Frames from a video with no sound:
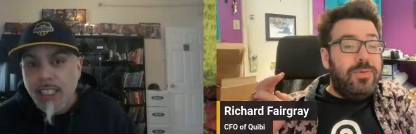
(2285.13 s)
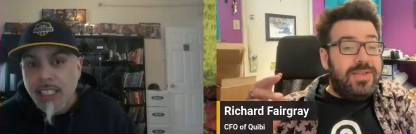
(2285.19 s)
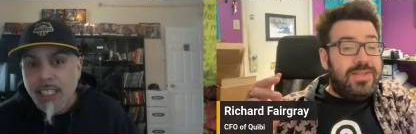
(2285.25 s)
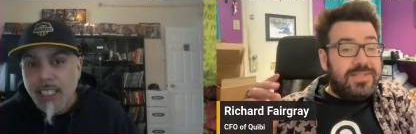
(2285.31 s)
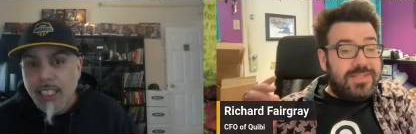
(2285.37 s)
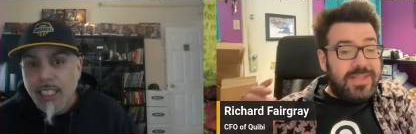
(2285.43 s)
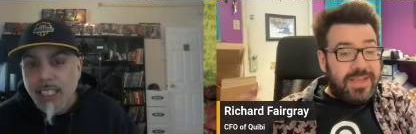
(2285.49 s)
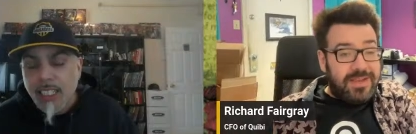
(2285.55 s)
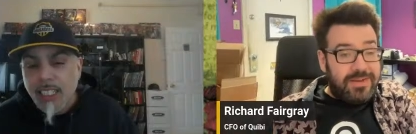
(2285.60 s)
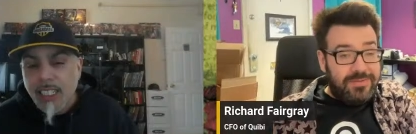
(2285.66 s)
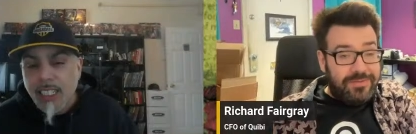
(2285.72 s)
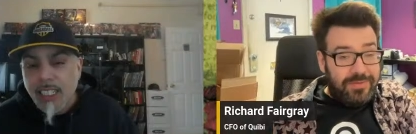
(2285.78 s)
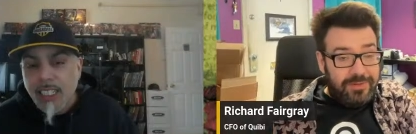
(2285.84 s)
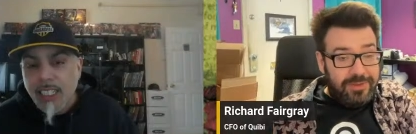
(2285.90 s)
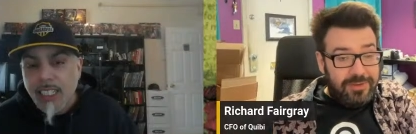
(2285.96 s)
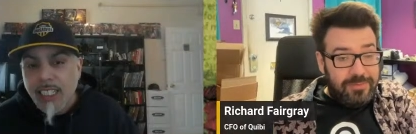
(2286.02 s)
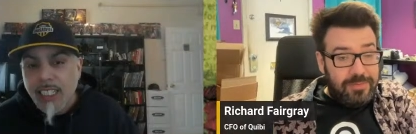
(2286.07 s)
Speaker 1: a second
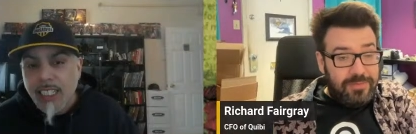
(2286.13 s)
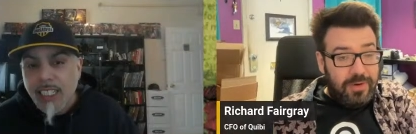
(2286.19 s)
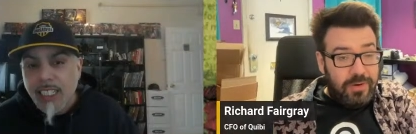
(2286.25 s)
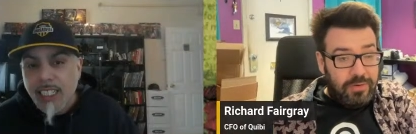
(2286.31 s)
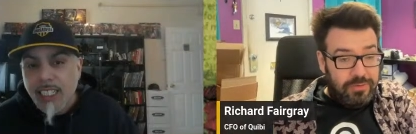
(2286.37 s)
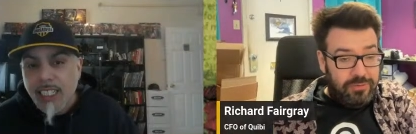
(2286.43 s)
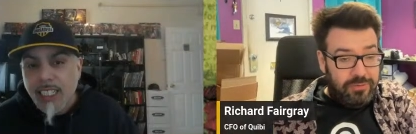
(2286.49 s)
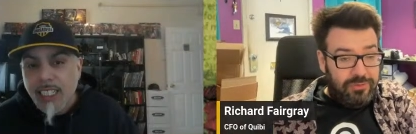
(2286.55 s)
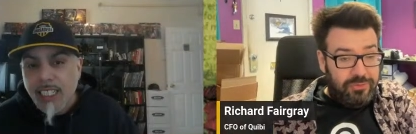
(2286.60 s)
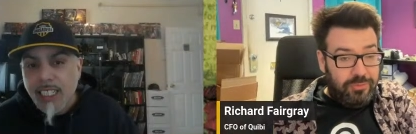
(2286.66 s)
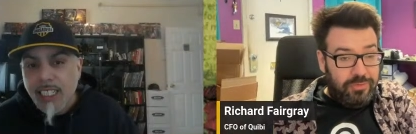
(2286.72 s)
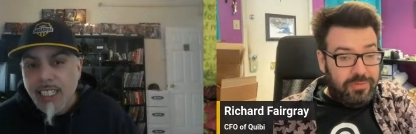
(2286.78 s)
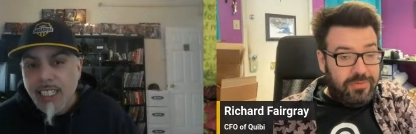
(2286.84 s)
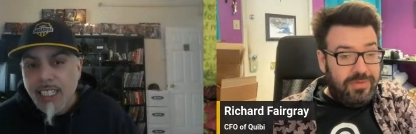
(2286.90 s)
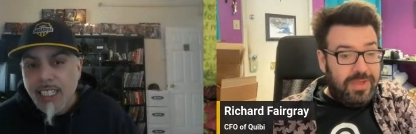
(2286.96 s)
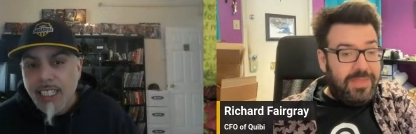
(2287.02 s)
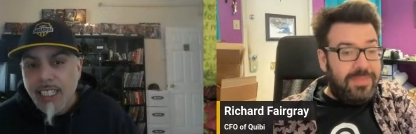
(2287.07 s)
volume of horror
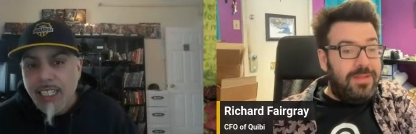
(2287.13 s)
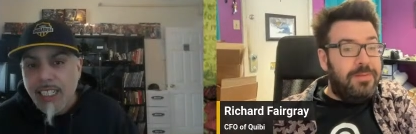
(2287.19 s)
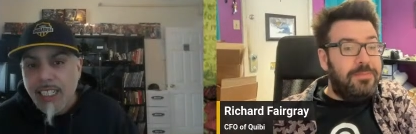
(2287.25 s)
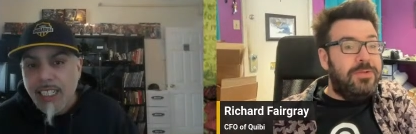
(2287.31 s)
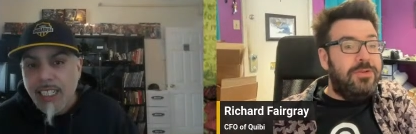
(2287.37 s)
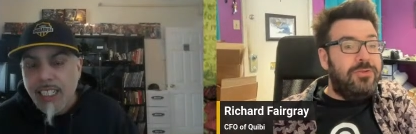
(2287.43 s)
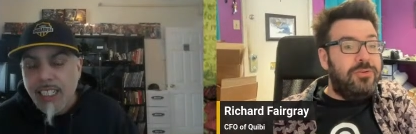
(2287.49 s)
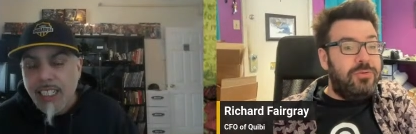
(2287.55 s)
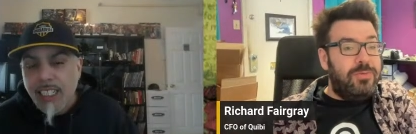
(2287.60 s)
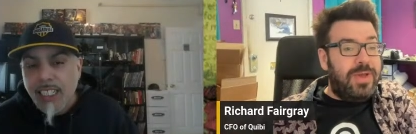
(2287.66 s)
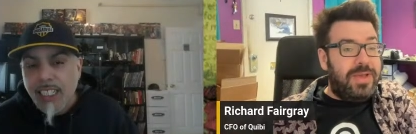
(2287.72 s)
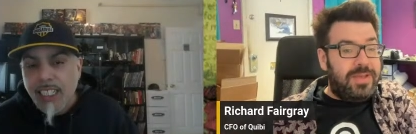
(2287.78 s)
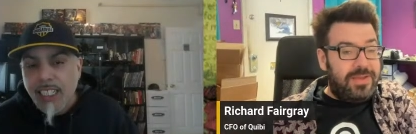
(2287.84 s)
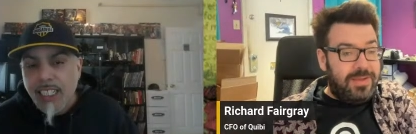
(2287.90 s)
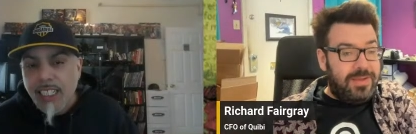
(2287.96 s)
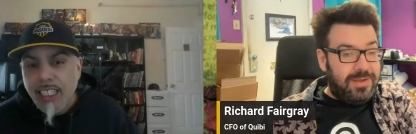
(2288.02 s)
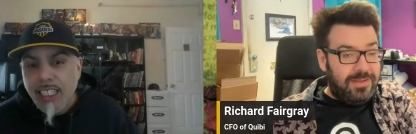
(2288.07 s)
shorts, and then I'm going to do
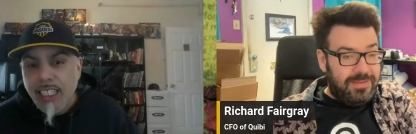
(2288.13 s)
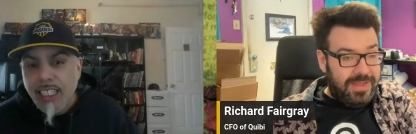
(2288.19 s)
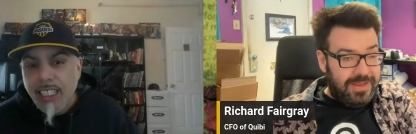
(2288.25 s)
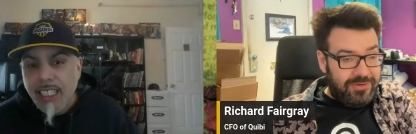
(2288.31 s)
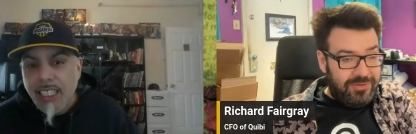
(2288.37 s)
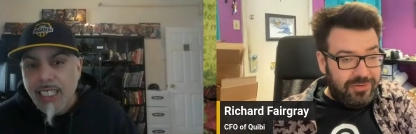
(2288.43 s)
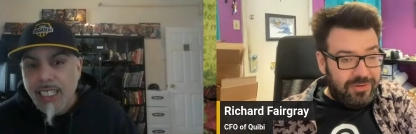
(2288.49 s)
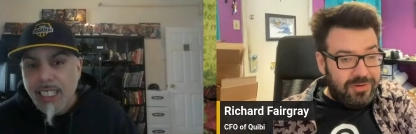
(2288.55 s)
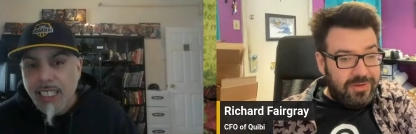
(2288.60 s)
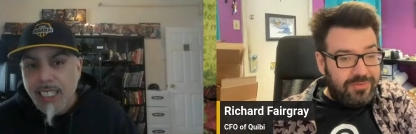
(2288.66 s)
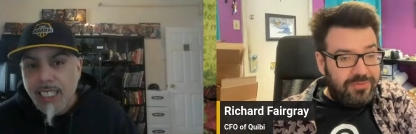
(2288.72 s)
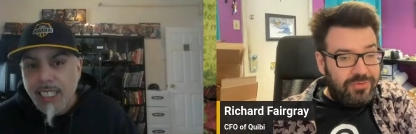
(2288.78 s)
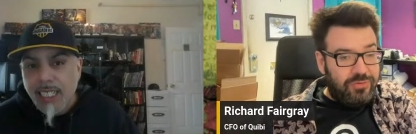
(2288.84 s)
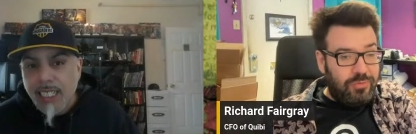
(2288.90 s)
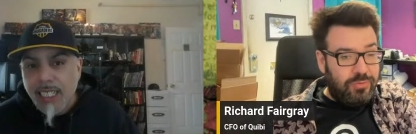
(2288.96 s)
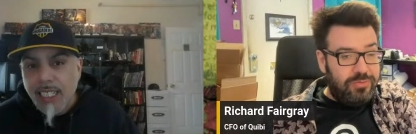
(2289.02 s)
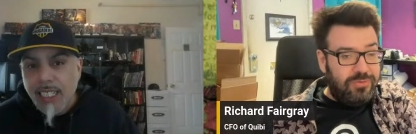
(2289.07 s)
a collection of
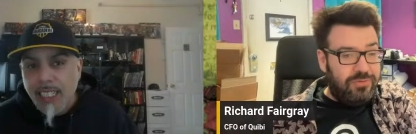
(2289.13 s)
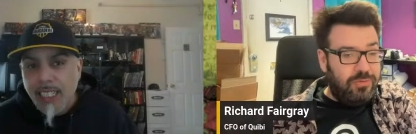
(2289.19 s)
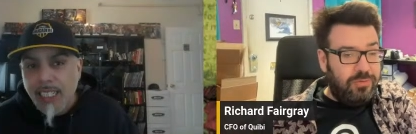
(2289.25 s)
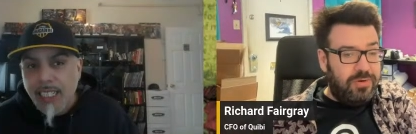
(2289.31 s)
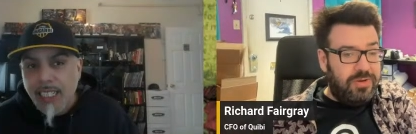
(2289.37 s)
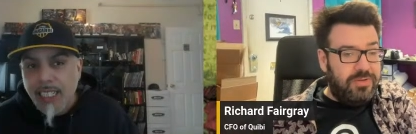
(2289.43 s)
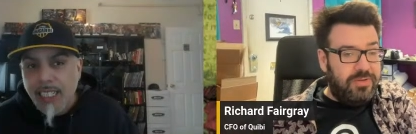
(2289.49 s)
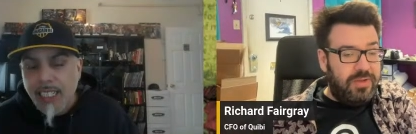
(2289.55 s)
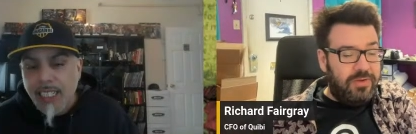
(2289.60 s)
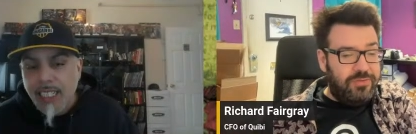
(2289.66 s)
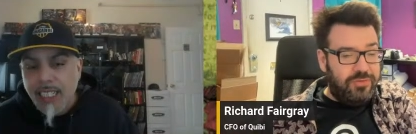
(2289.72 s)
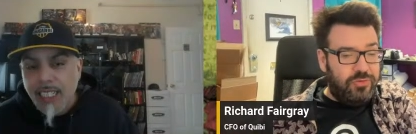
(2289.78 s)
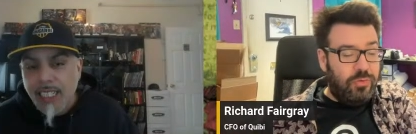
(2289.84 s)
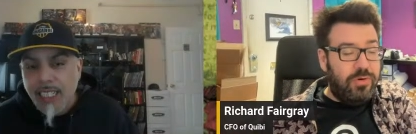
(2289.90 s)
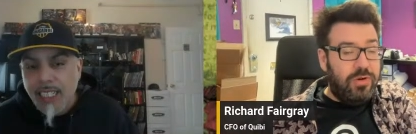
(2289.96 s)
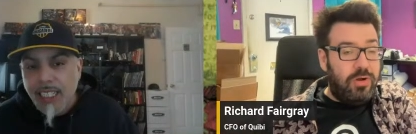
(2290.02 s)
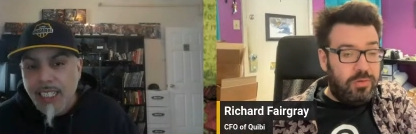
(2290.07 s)
short stories of
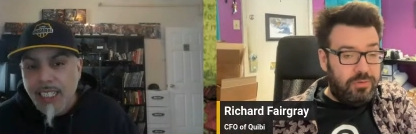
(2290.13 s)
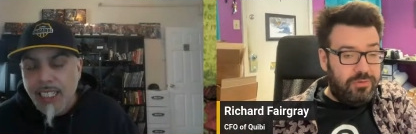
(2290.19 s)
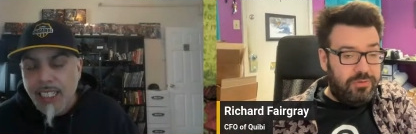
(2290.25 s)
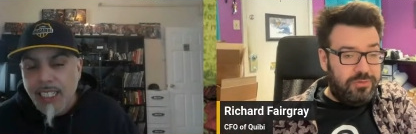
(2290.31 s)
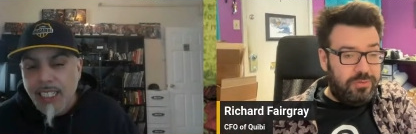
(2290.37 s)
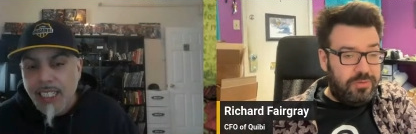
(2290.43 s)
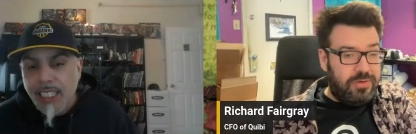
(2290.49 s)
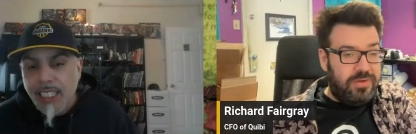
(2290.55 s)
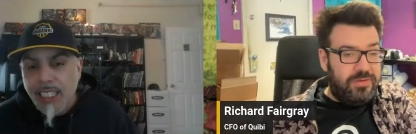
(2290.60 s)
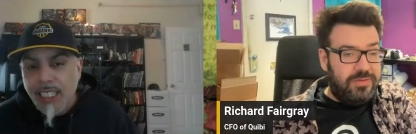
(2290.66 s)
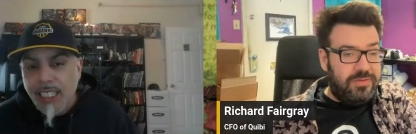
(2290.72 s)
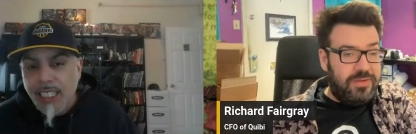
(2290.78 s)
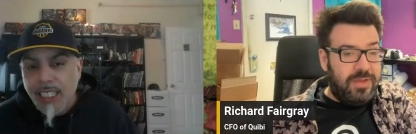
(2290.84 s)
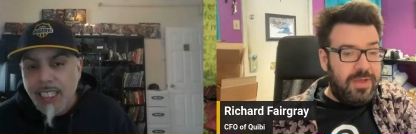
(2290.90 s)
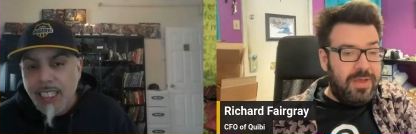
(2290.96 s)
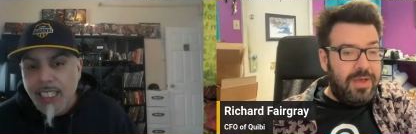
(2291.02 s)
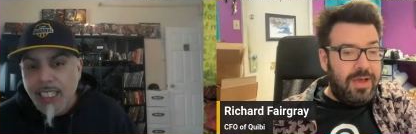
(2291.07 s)
short horror stories
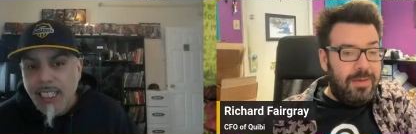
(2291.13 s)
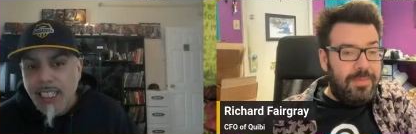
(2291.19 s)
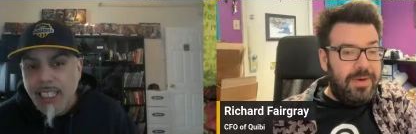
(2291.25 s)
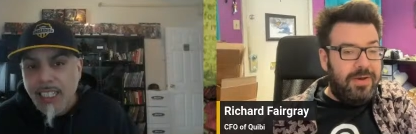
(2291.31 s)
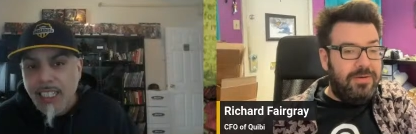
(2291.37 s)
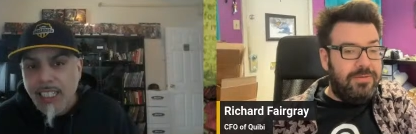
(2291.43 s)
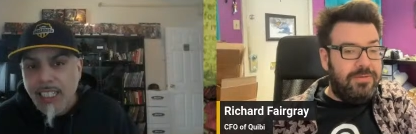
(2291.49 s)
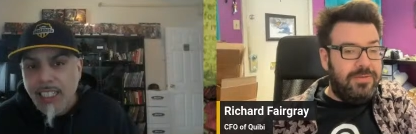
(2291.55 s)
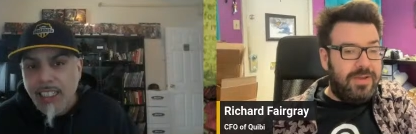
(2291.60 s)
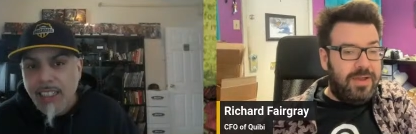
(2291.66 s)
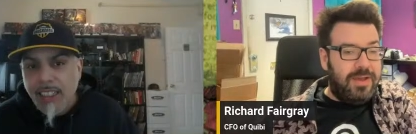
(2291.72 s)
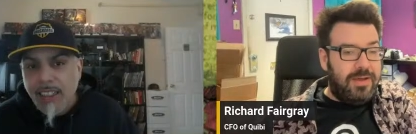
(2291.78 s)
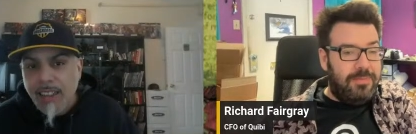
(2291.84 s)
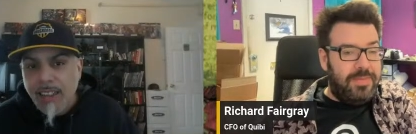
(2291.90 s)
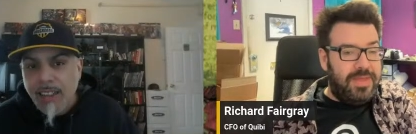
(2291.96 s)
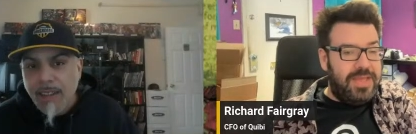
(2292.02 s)
about um,